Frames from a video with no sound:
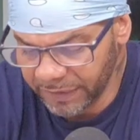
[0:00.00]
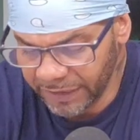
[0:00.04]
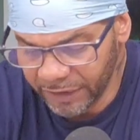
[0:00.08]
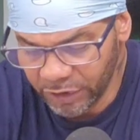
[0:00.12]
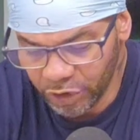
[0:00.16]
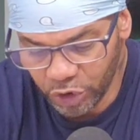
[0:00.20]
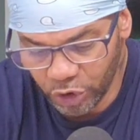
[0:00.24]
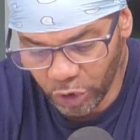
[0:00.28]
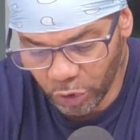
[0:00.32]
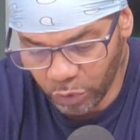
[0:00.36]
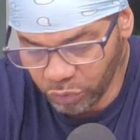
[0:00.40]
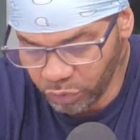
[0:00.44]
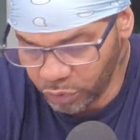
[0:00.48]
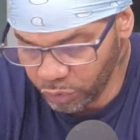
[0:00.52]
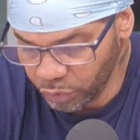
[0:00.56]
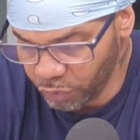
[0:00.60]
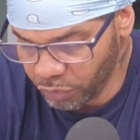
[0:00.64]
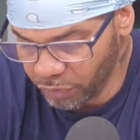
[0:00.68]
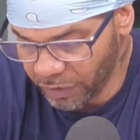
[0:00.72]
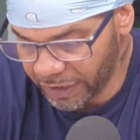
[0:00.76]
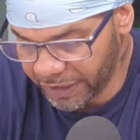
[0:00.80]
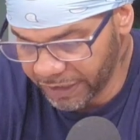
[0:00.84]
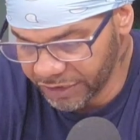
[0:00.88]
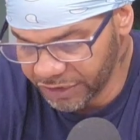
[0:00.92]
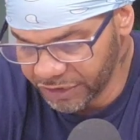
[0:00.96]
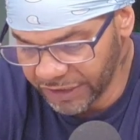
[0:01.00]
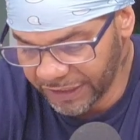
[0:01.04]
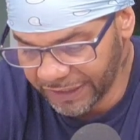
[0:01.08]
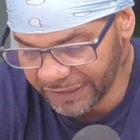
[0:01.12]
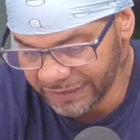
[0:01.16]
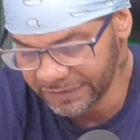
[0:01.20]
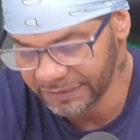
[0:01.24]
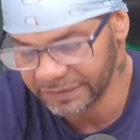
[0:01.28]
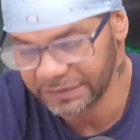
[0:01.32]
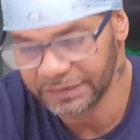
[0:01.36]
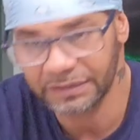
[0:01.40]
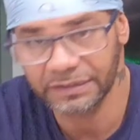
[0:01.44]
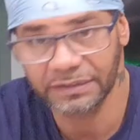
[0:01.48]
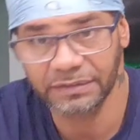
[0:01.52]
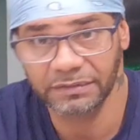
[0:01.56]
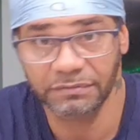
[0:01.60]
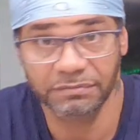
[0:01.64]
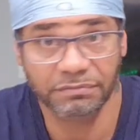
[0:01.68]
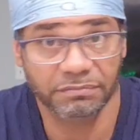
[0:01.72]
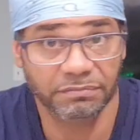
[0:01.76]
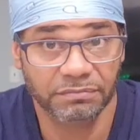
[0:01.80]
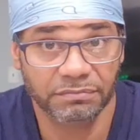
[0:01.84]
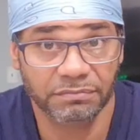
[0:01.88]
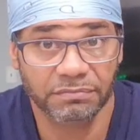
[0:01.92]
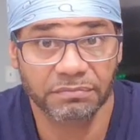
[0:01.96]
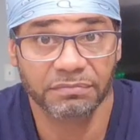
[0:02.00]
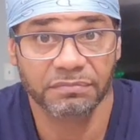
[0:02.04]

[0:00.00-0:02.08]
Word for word: They don't do credit checks and